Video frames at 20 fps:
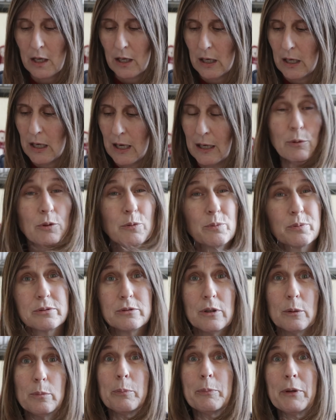I would
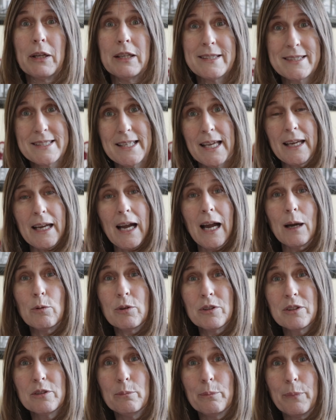probably say I
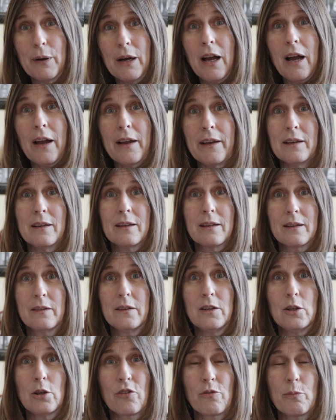wouldn't buy
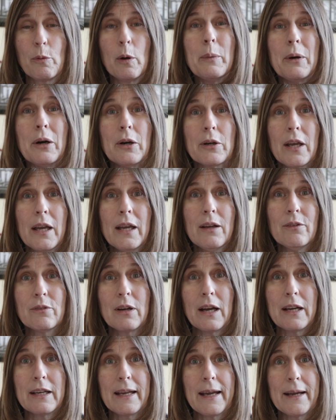the Osmo Pocket
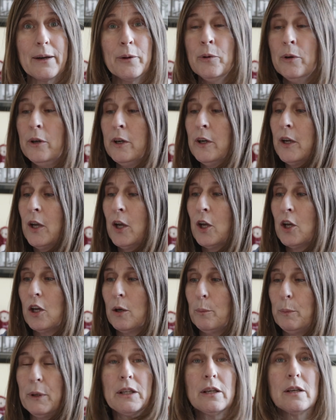right now,
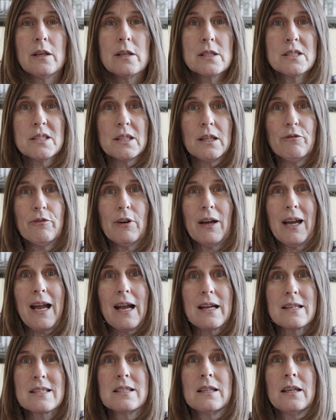because if I
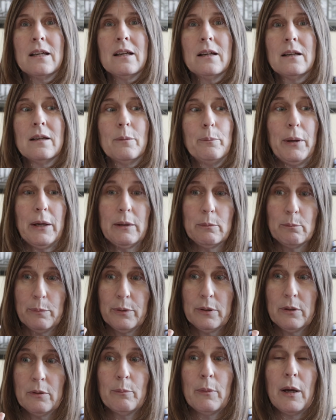had to pimp
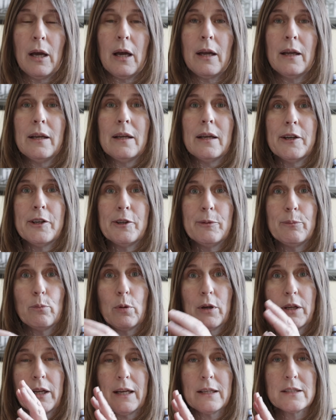my,
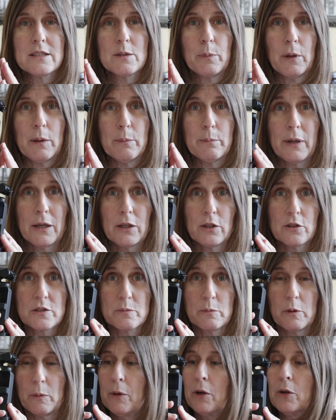when I had to pimp my
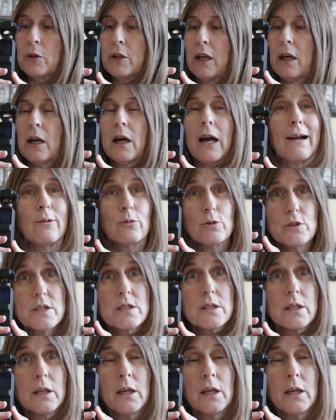Osmo Pocket out,